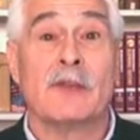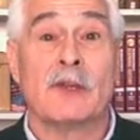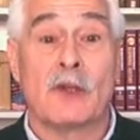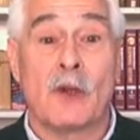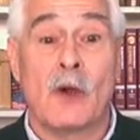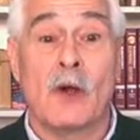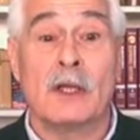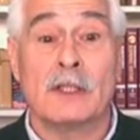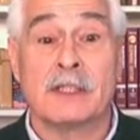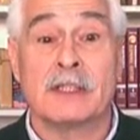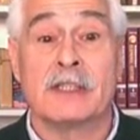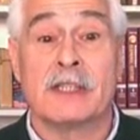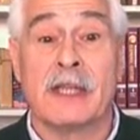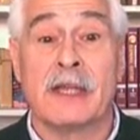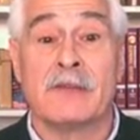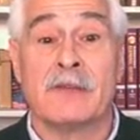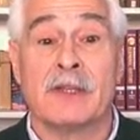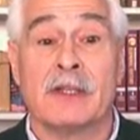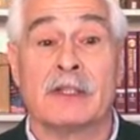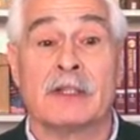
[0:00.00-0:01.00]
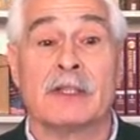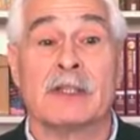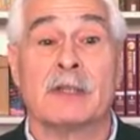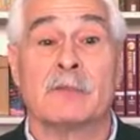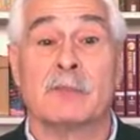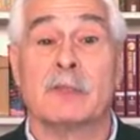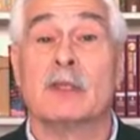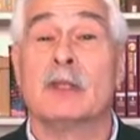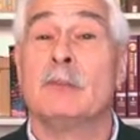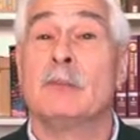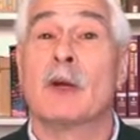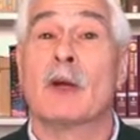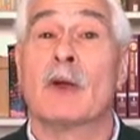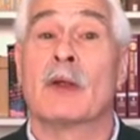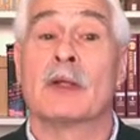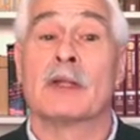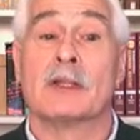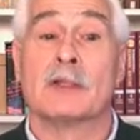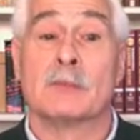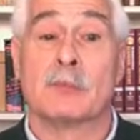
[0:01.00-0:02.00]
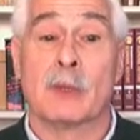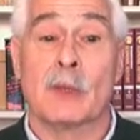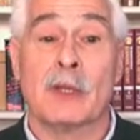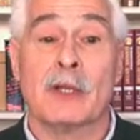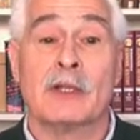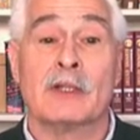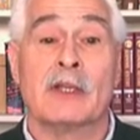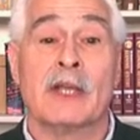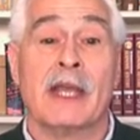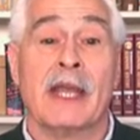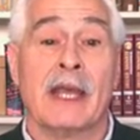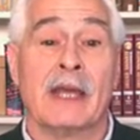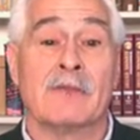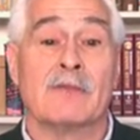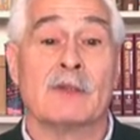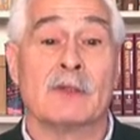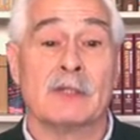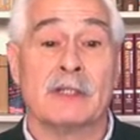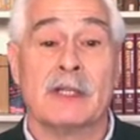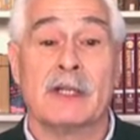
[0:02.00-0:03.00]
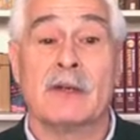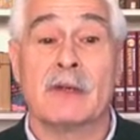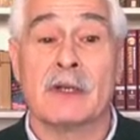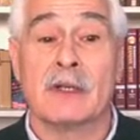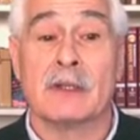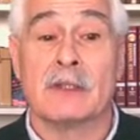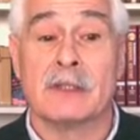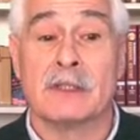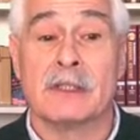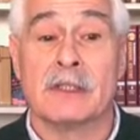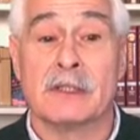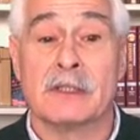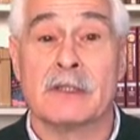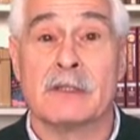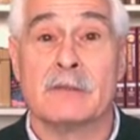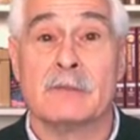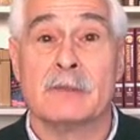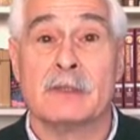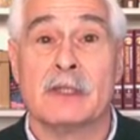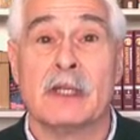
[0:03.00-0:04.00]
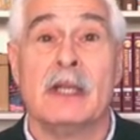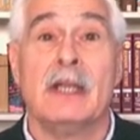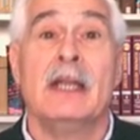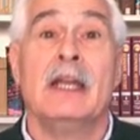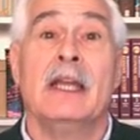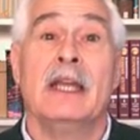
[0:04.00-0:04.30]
the cost savings that plea bargains bring to adversarial systems